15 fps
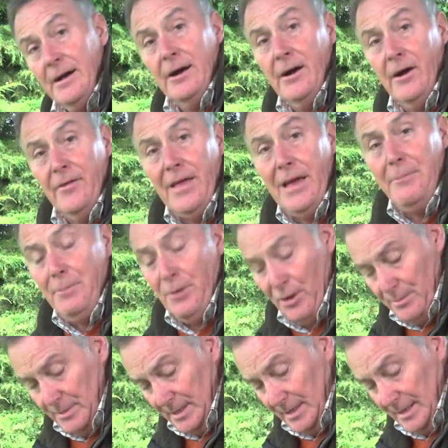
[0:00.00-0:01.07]
are there
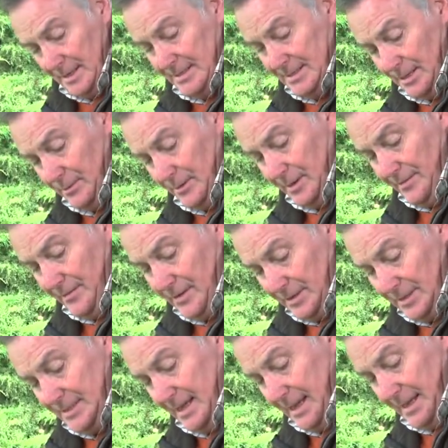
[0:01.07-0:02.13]
permanently, so we're never
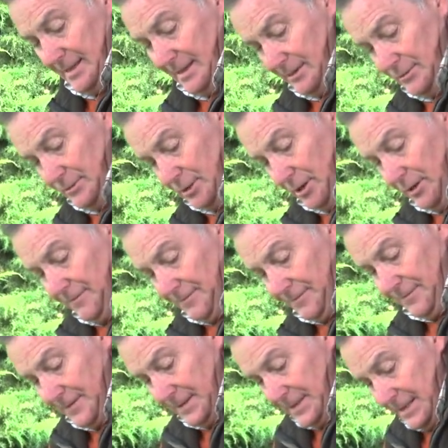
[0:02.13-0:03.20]
going to take those off.
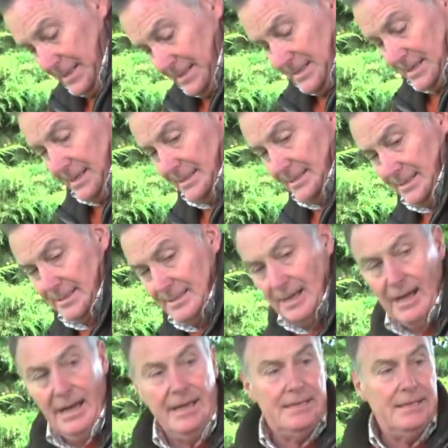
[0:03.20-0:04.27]
Nice and
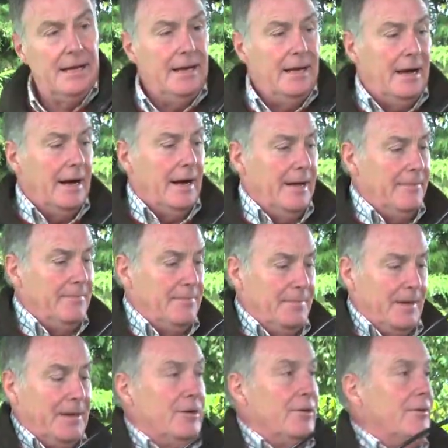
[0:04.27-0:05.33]
tight.
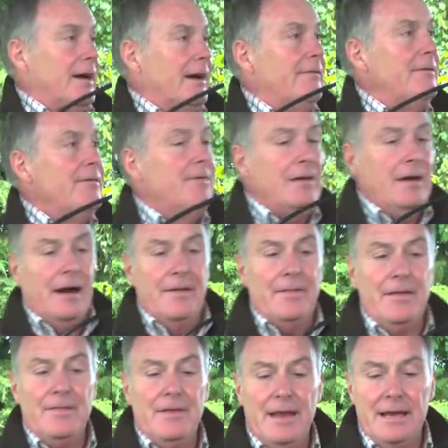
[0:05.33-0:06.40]
Thank you, Gareth. And
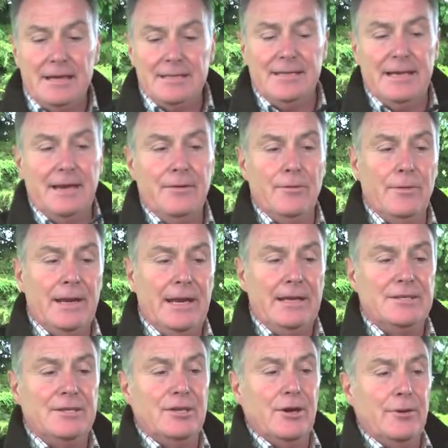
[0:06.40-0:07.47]
then the next thing we
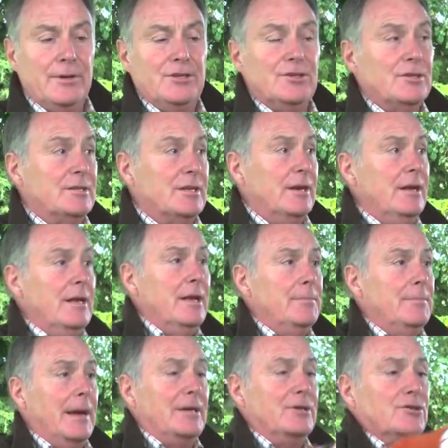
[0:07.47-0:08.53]
need to do is just to
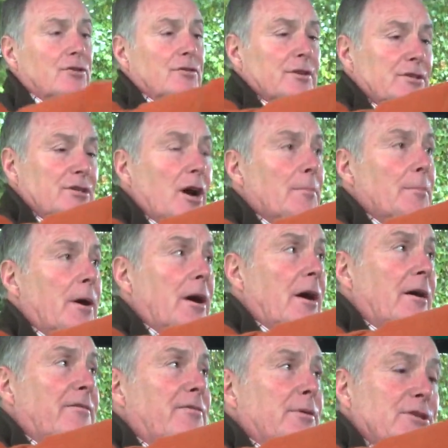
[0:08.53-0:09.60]
make sure the top
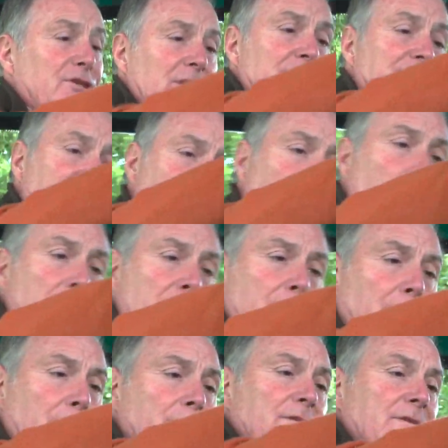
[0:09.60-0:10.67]
half, which is
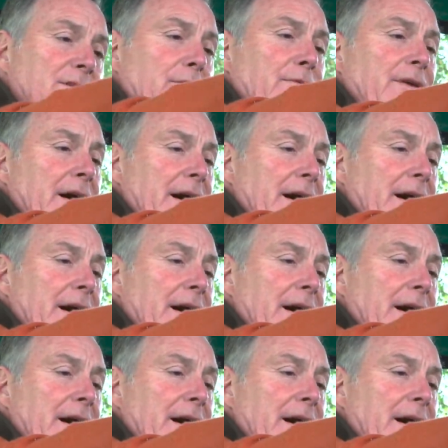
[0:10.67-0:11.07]
foldable, so the